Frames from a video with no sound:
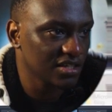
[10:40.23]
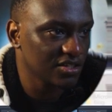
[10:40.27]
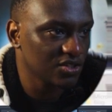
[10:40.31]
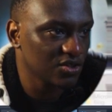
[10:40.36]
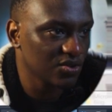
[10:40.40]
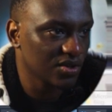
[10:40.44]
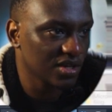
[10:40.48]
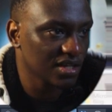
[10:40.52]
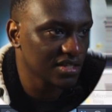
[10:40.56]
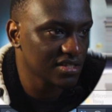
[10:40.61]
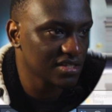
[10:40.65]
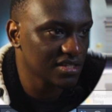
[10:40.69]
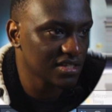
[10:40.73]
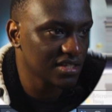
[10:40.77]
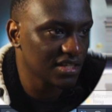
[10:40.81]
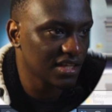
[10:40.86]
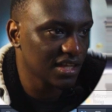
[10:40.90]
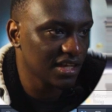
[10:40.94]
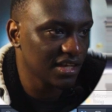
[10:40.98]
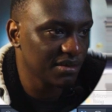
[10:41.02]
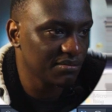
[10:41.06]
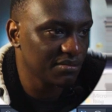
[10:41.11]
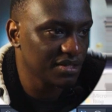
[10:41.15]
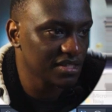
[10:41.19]
and you can see
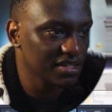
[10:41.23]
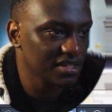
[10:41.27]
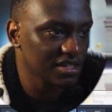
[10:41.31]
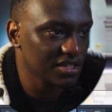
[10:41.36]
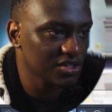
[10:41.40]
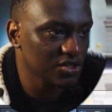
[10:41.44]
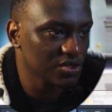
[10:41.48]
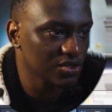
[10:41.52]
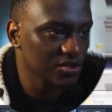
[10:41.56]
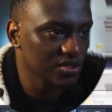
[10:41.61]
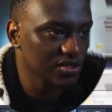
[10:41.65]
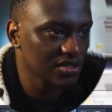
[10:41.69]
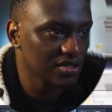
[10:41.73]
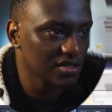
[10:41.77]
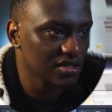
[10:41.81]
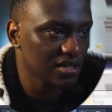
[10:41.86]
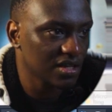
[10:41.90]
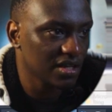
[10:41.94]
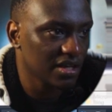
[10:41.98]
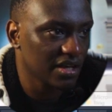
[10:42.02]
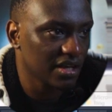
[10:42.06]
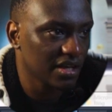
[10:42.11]
the limitations